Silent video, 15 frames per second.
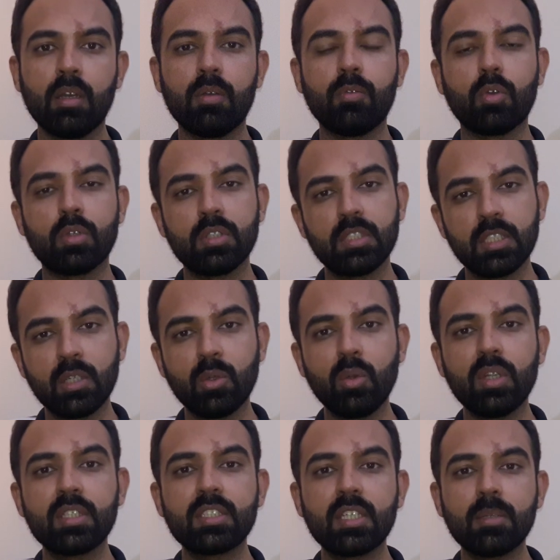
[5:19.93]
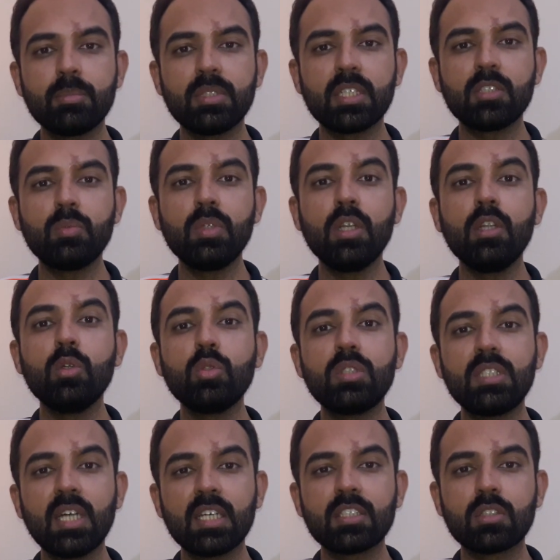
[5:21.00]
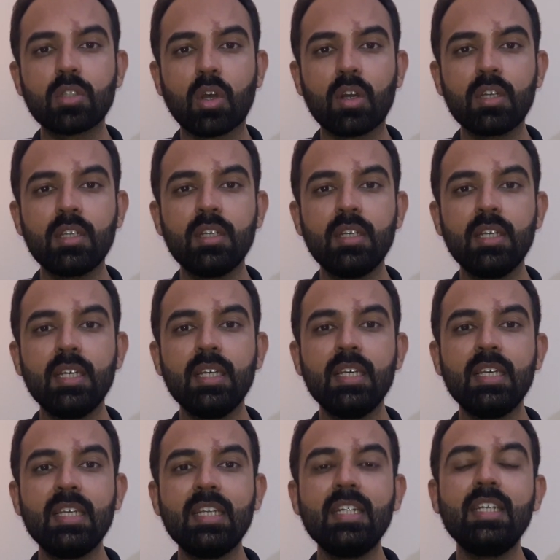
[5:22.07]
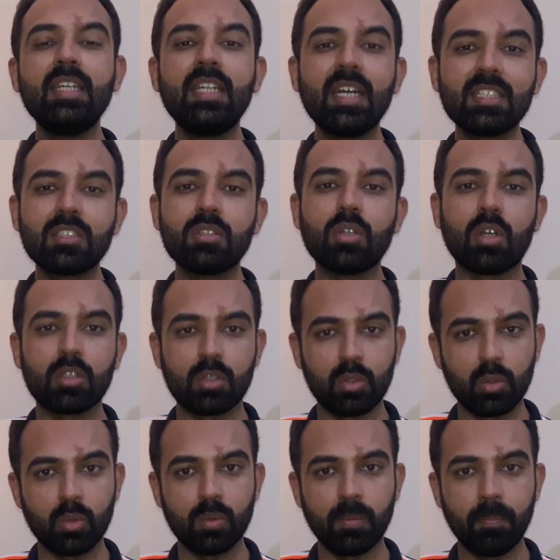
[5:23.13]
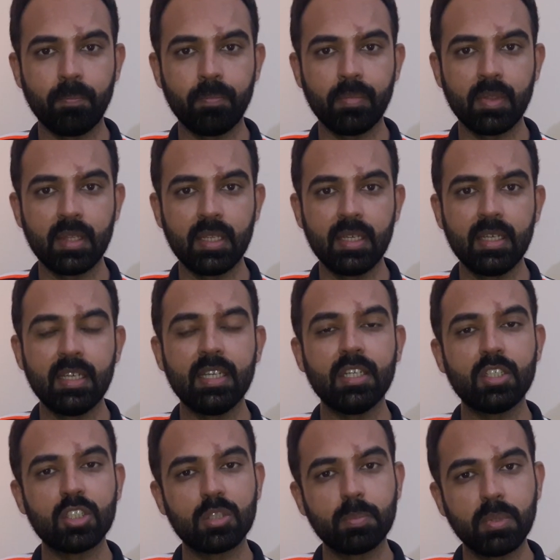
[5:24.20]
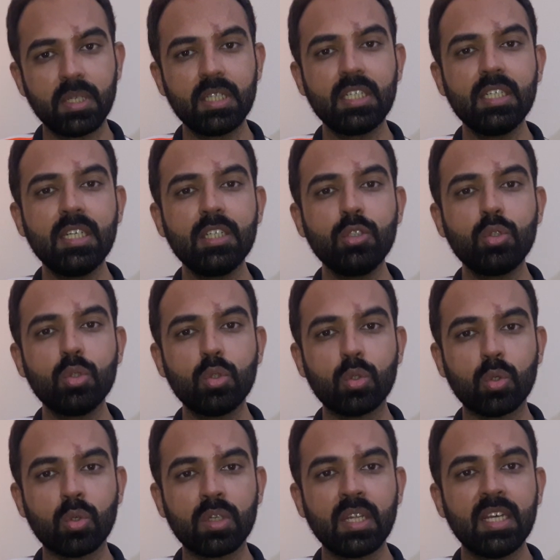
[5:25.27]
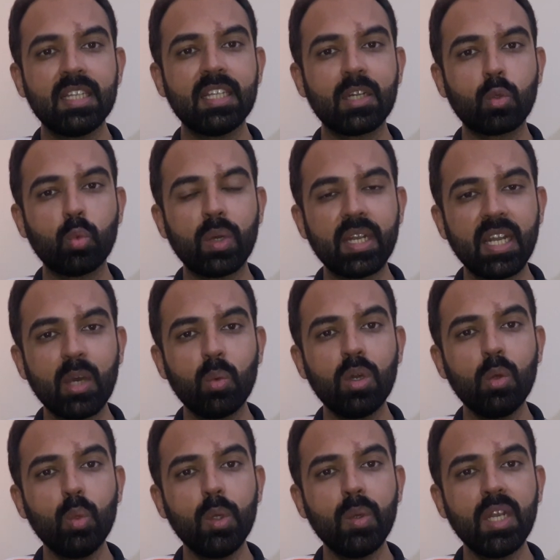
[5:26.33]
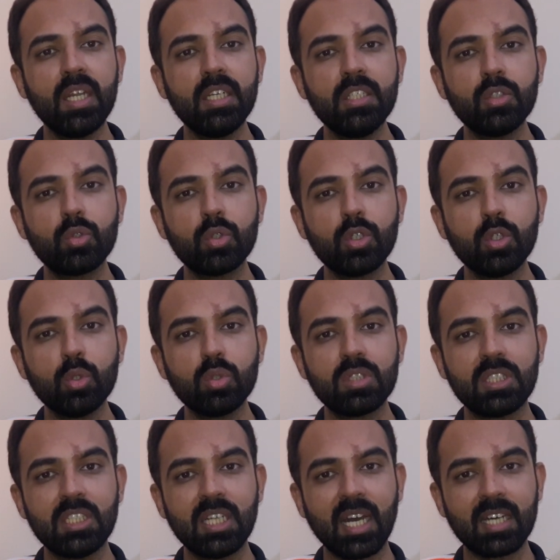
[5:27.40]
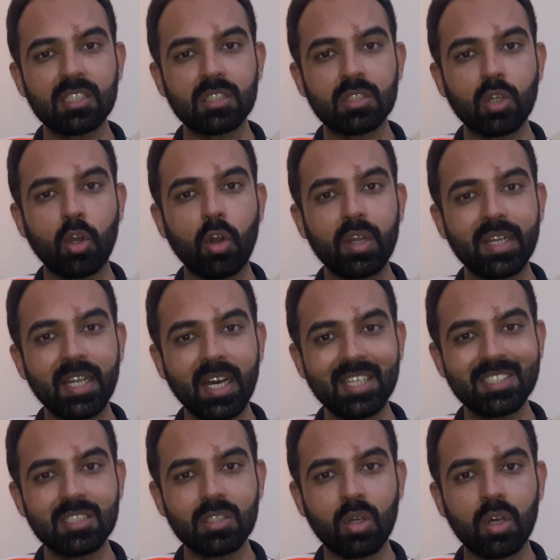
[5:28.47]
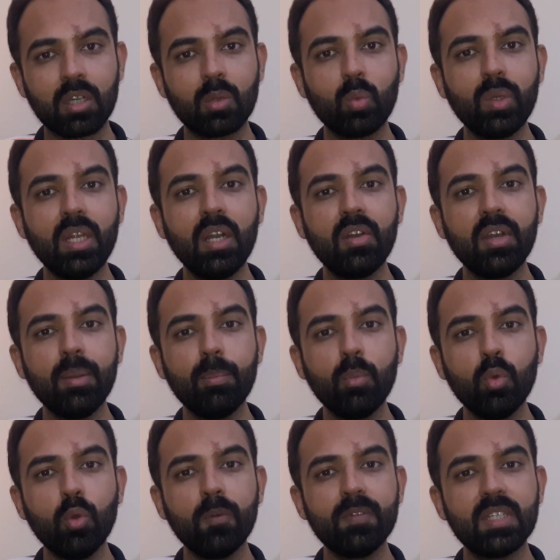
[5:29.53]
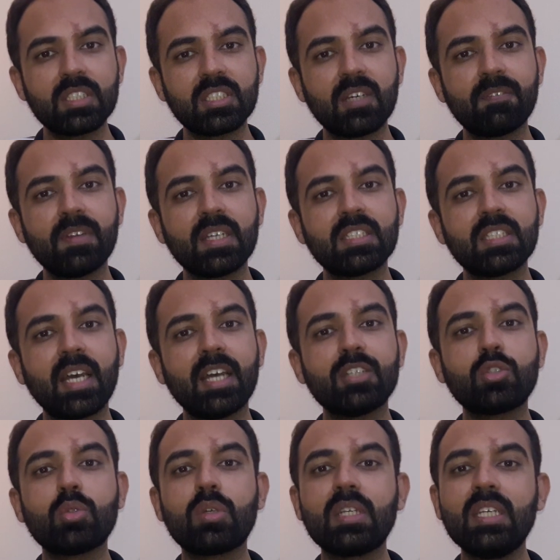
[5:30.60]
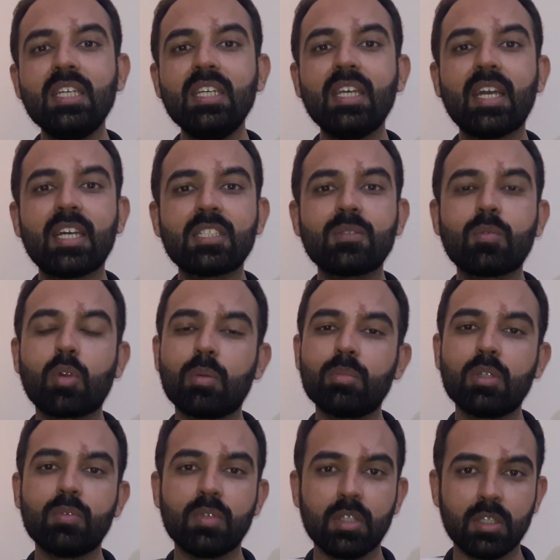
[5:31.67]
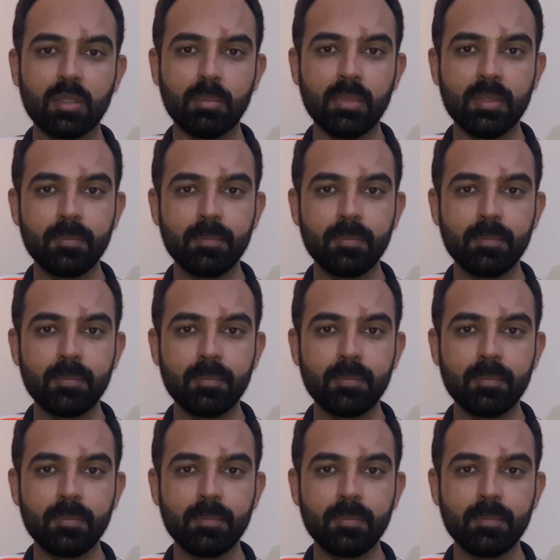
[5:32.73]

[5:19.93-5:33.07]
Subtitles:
For singular subjects, we'll use does not, he does not know. It is pertinent to note that whenever we will introduce does or does not, we'll remove the suffix s or es from the verb.